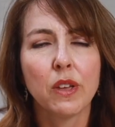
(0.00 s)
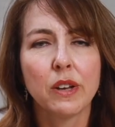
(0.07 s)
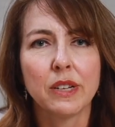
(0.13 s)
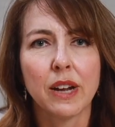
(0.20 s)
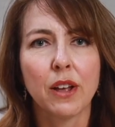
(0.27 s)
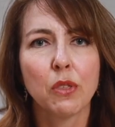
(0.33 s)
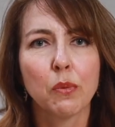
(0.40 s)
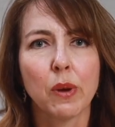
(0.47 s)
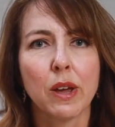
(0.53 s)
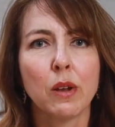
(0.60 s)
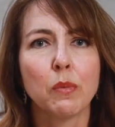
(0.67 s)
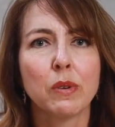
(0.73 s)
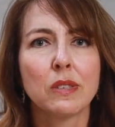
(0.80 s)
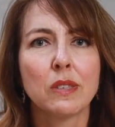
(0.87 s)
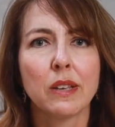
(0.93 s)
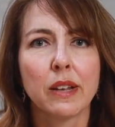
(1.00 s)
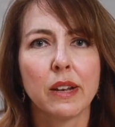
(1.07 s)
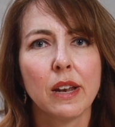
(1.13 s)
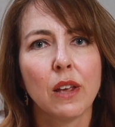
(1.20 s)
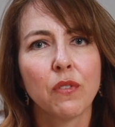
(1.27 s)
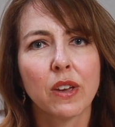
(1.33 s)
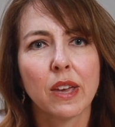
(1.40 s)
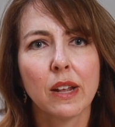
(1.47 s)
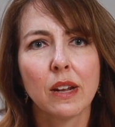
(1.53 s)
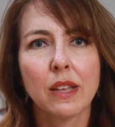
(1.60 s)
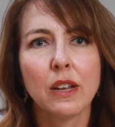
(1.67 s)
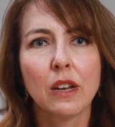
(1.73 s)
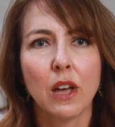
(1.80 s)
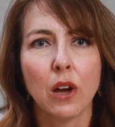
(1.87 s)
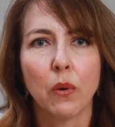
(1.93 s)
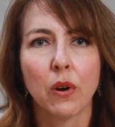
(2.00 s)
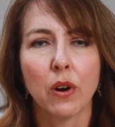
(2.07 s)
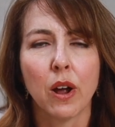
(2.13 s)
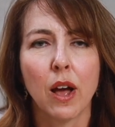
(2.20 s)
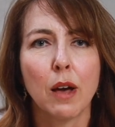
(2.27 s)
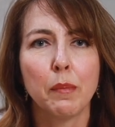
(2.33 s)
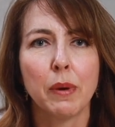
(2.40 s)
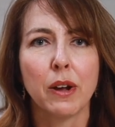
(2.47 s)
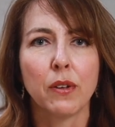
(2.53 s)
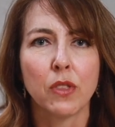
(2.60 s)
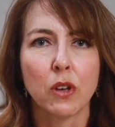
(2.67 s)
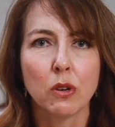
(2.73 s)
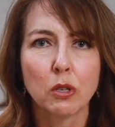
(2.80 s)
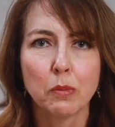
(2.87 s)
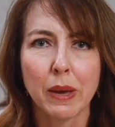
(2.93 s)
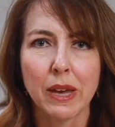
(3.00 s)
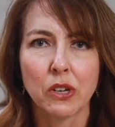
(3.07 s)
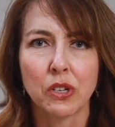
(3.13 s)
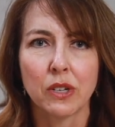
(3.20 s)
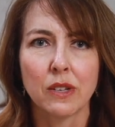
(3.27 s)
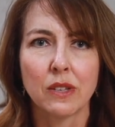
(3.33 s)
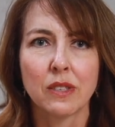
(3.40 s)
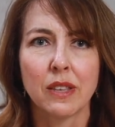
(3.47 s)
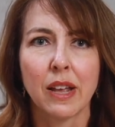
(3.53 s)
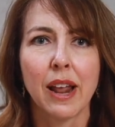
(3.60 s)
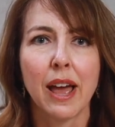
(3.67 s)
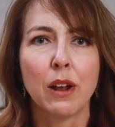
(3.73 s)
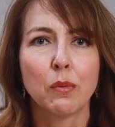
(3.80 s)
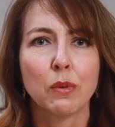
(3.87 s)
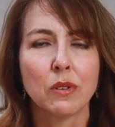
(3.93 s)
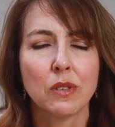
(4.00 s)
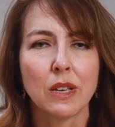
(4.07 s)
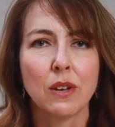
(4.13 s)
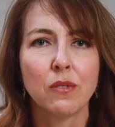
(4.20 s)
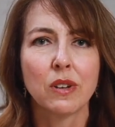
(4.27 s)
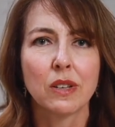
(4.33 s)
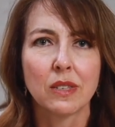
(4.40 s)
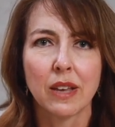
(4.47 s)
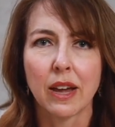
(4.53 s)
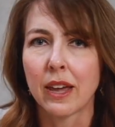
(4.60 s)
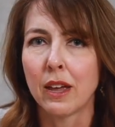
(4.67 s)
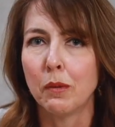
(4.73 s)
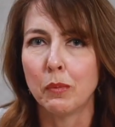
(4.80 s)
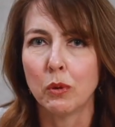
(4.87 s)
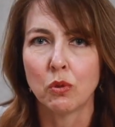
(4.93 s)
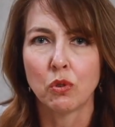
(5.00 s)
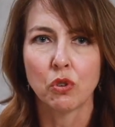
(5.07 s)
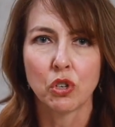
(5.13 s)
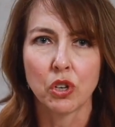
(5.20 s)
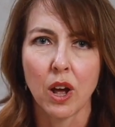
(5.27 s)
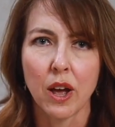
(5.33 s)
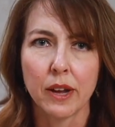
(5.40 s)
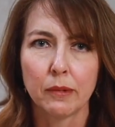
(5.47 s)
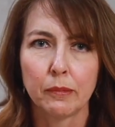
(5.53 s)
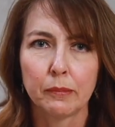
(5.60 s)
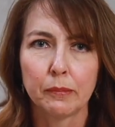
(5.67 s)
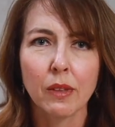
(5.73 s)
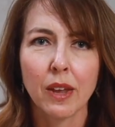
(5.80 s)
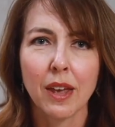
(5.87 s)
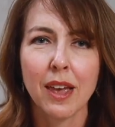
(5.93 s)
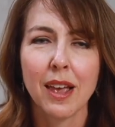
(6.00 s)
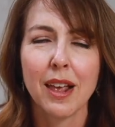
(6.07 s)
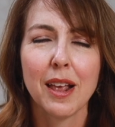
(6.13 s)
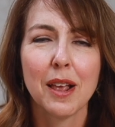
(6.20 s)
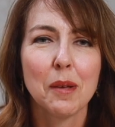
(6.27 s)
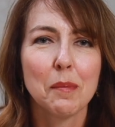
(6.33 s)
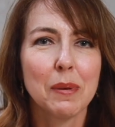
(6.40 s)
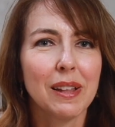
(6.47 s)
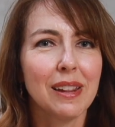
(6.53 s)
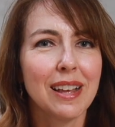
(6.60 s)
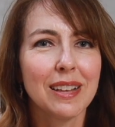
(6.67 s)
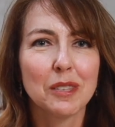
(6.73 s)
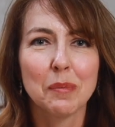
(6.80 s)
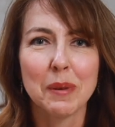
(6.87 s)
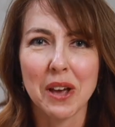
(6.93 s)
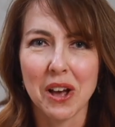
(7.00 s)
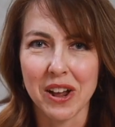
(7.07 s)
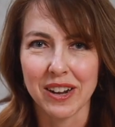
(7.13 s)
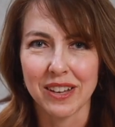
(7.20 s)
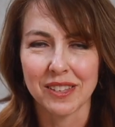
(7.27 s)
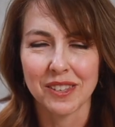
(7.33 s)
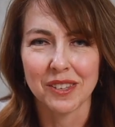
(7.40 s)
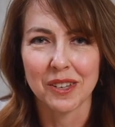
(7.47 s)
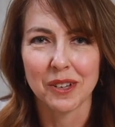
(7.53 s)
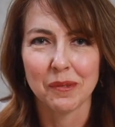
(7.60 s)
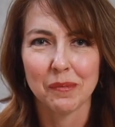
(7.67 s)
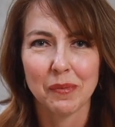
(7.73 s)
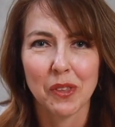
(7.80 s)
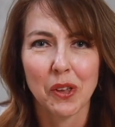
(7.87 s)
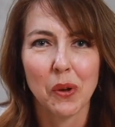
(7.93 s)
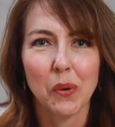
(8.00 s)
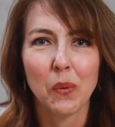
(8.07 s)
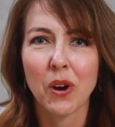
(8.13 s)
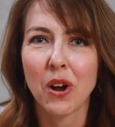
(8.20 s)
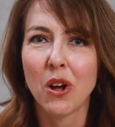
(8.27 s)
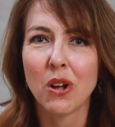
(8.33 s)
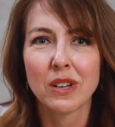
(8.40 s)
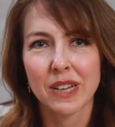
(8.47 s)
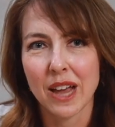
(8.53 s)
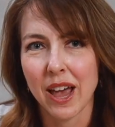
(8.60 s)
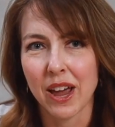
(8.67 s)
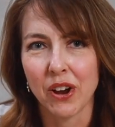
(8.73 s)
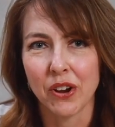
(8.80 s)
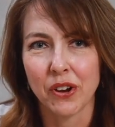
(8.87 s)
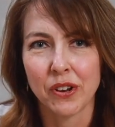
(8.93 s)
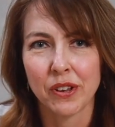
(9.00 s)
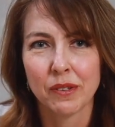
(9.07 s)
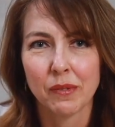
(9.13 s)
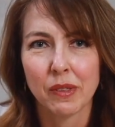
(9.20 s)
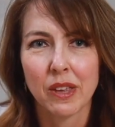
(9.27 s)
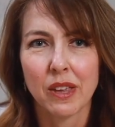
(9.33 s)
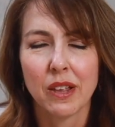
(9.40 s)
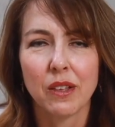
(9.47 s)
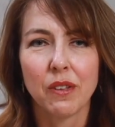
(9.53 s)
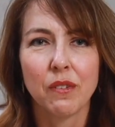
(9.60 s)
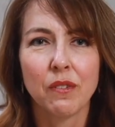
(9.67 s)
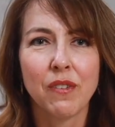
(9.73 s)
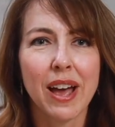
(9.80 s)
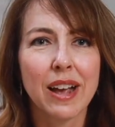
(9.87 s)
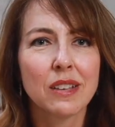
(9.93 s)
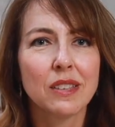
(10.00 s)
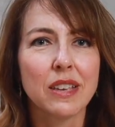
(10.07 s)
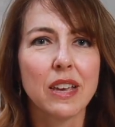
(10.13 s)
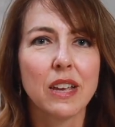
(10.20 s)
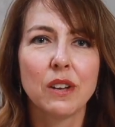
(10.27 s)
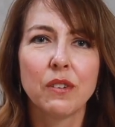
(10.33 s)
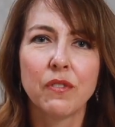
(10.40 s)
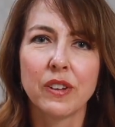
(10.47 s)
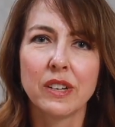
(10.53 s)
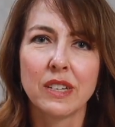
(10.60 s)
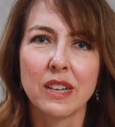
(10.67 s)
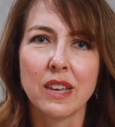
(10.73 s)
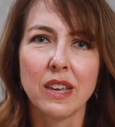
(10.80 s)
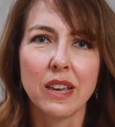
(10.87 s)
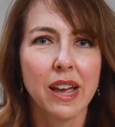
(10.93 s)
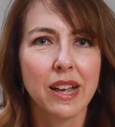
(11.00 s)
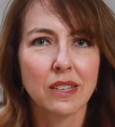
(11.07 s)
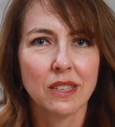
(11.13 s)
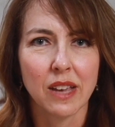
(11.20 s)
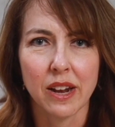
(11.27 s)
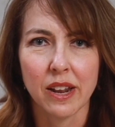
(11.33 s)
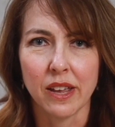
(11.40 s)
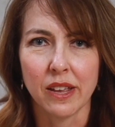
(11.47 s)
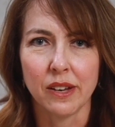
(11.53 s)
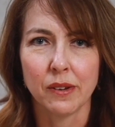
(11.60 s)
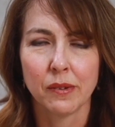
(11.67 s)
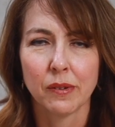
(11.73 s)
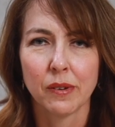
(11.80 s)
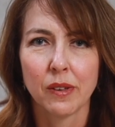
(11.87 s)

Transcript: the death rate was significantly lower among those patients that had received a second booster shot. But let's be honest, we're all tired. Vaccine fatigue has set in.